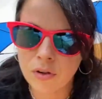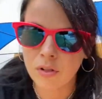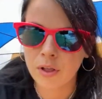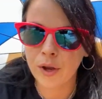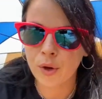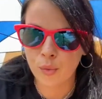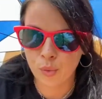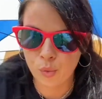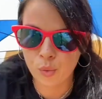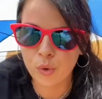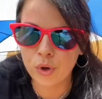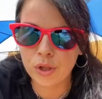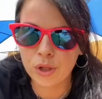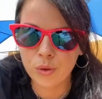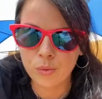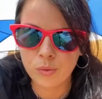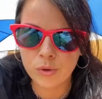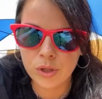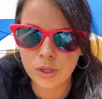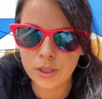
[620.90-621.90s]
like really
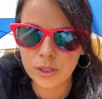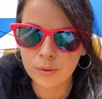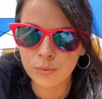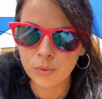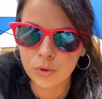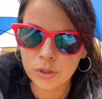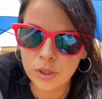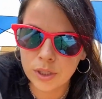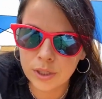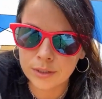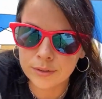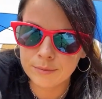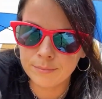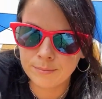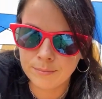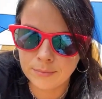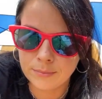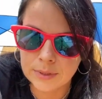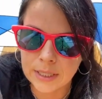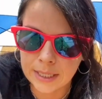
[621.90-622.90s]

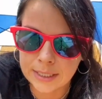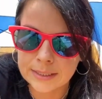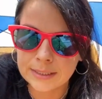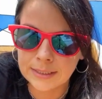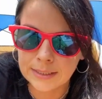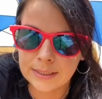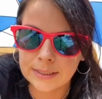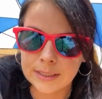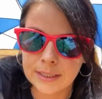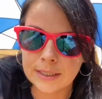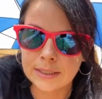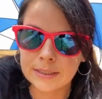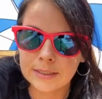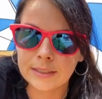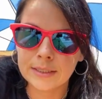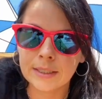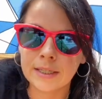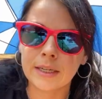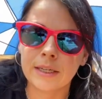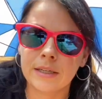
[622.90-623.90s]
like
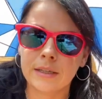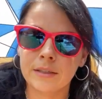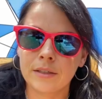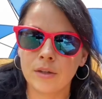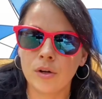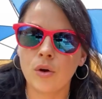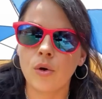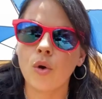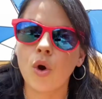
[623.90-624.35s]
sick, you know,